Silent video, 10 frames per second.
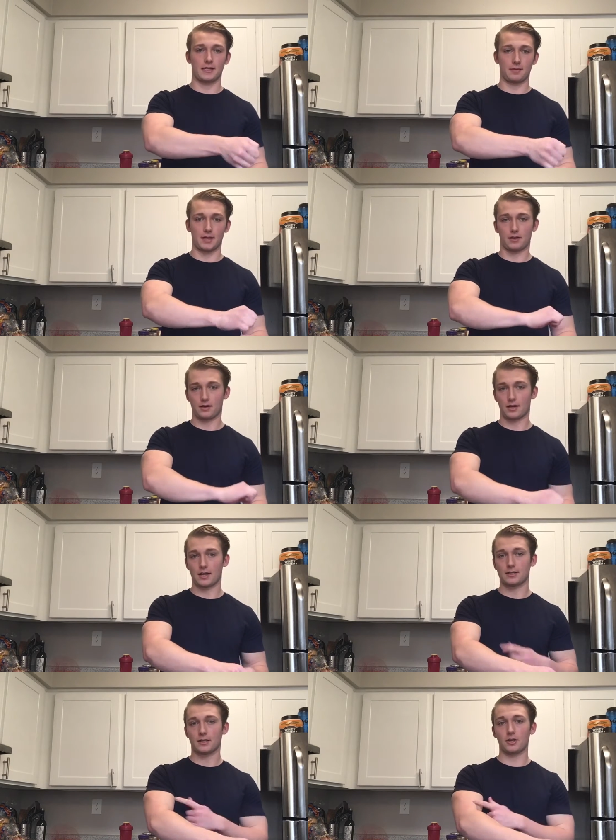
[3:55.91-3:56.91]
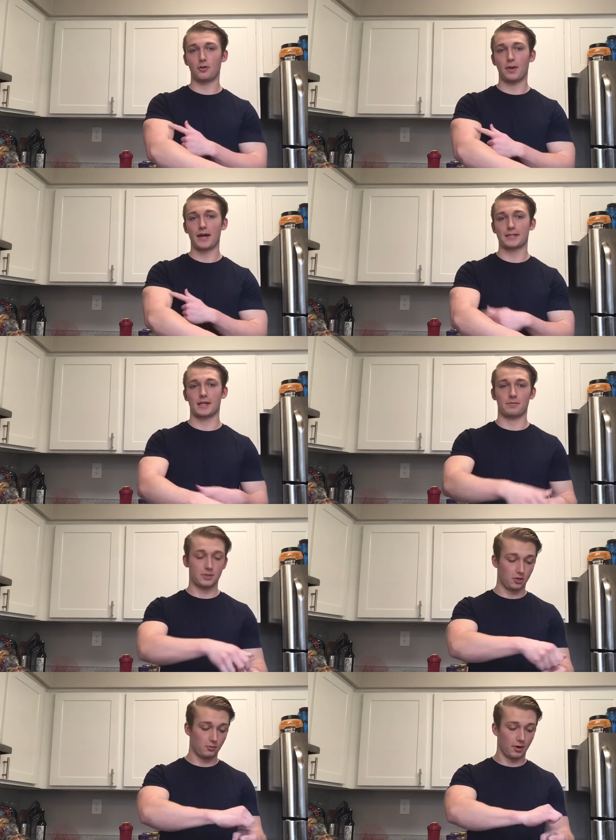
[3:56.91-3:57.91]
I mean, it's a little bicep
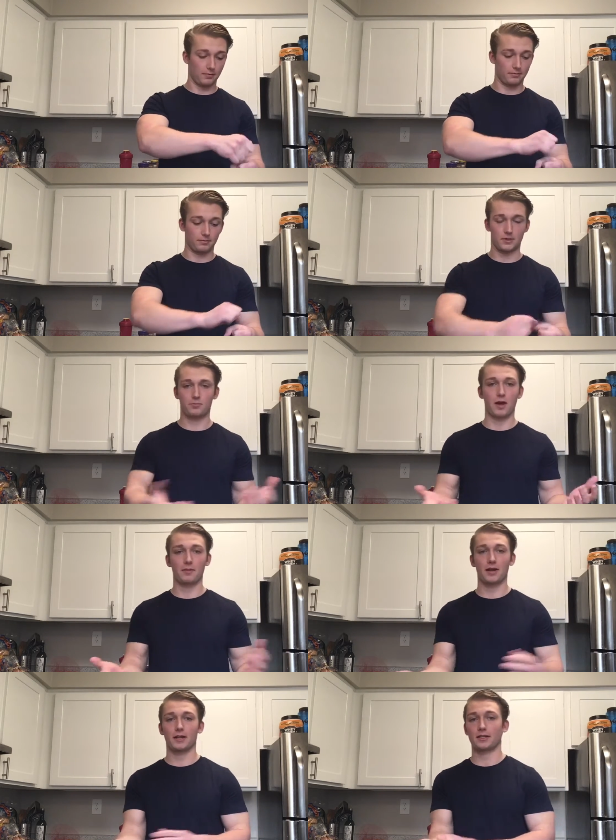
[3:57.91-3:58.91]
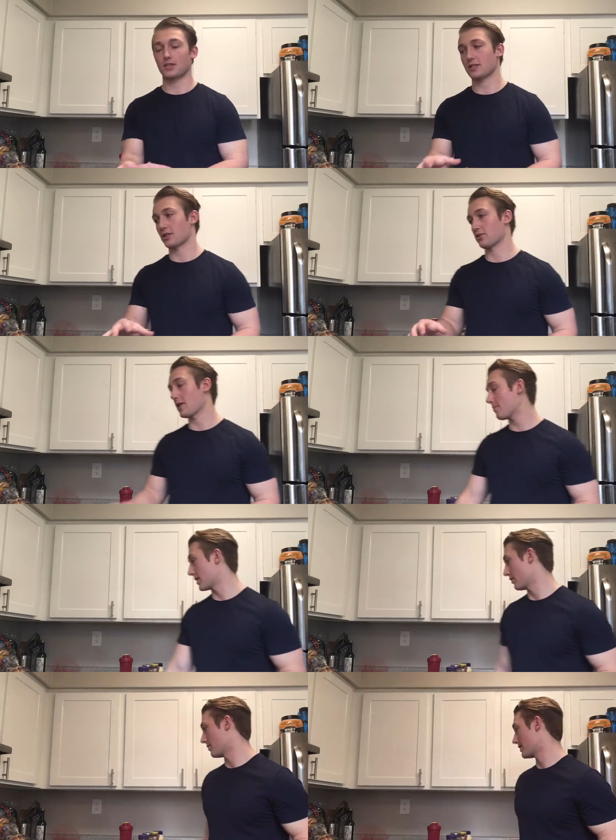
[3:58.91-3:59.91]
too, but it's primarily just your grip
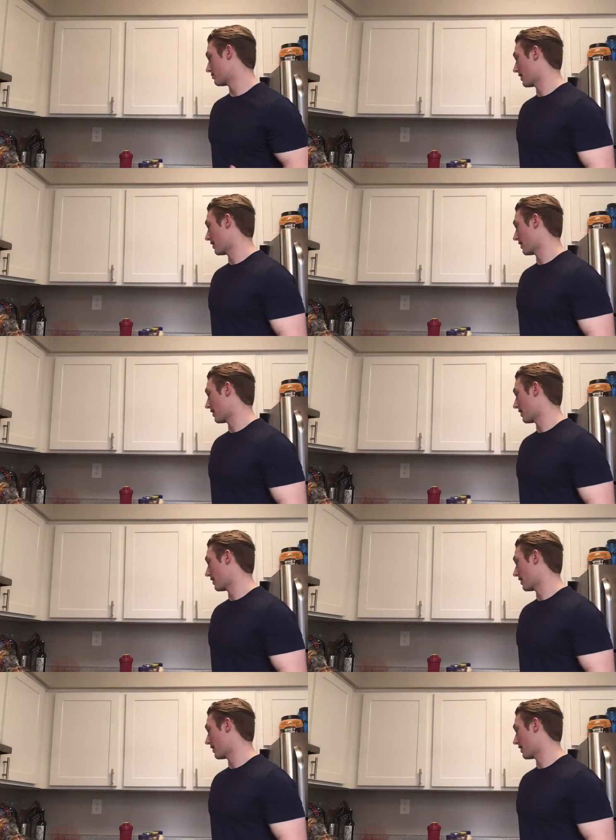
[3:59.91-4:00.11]
and your wrist